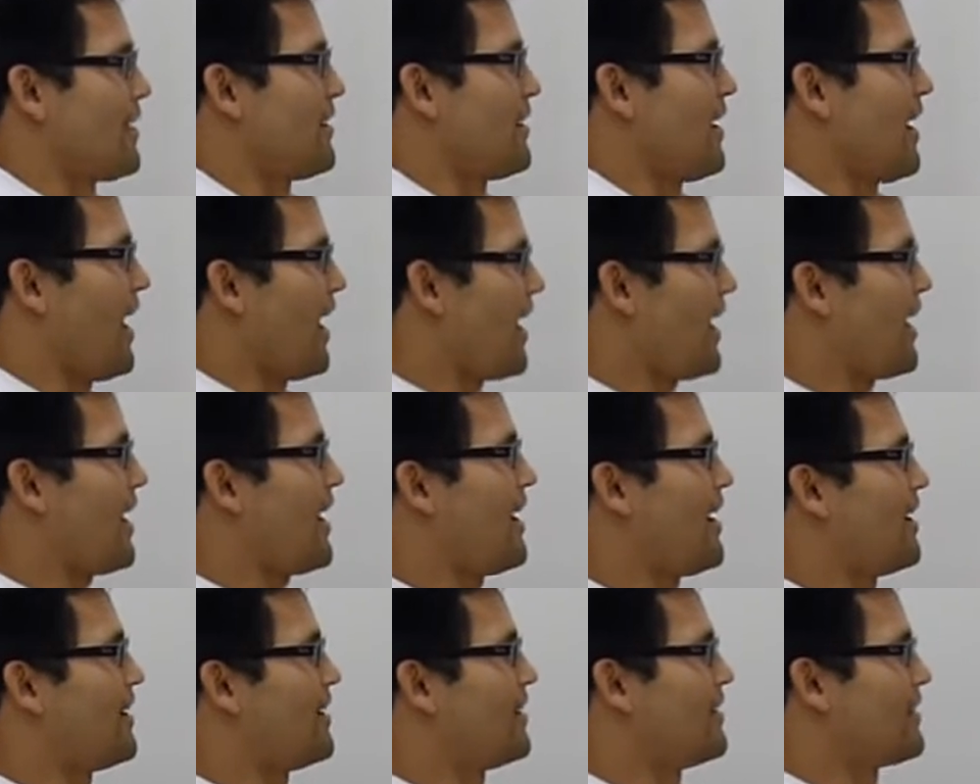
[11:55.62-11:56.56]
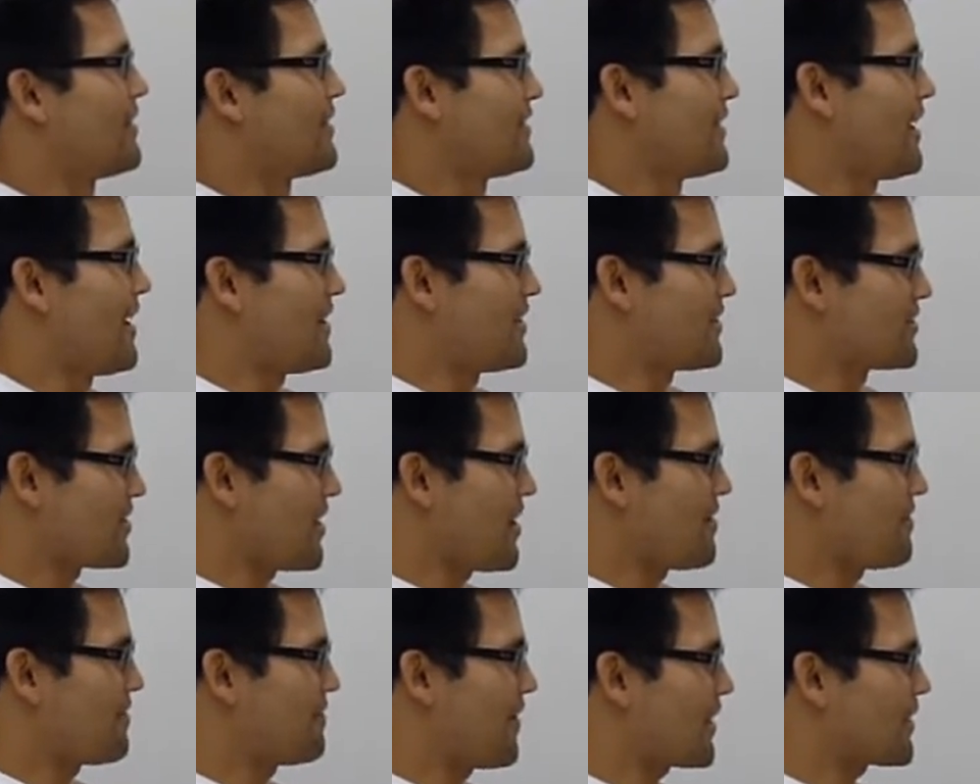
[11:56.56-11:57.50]
Haha! That does
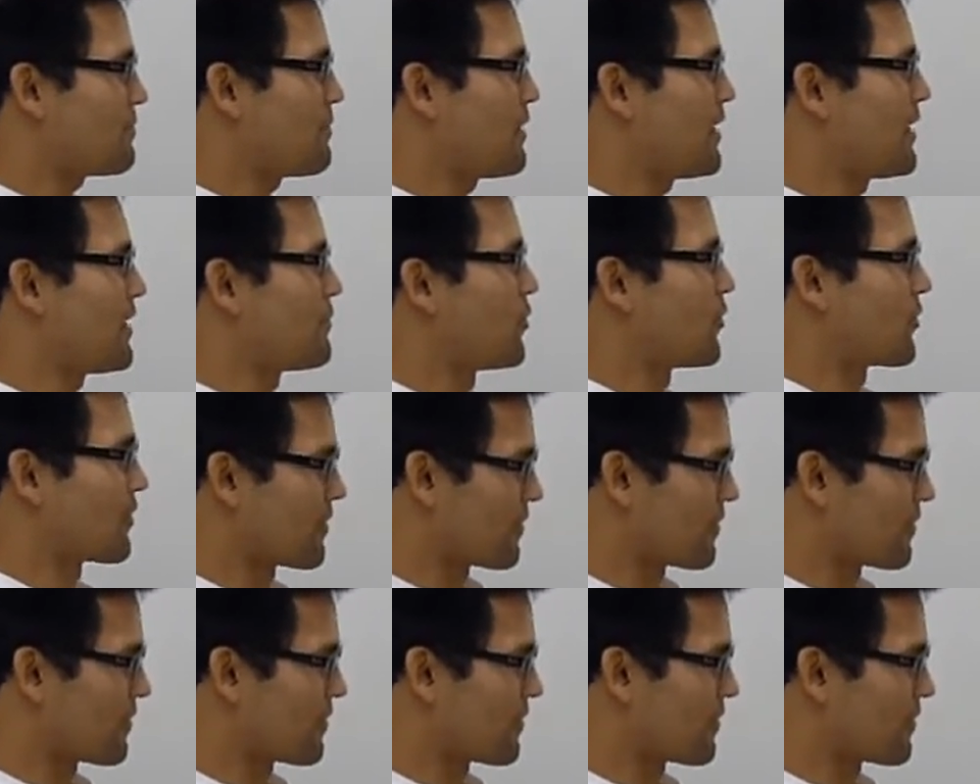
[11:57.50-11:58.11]
not affect me anymore.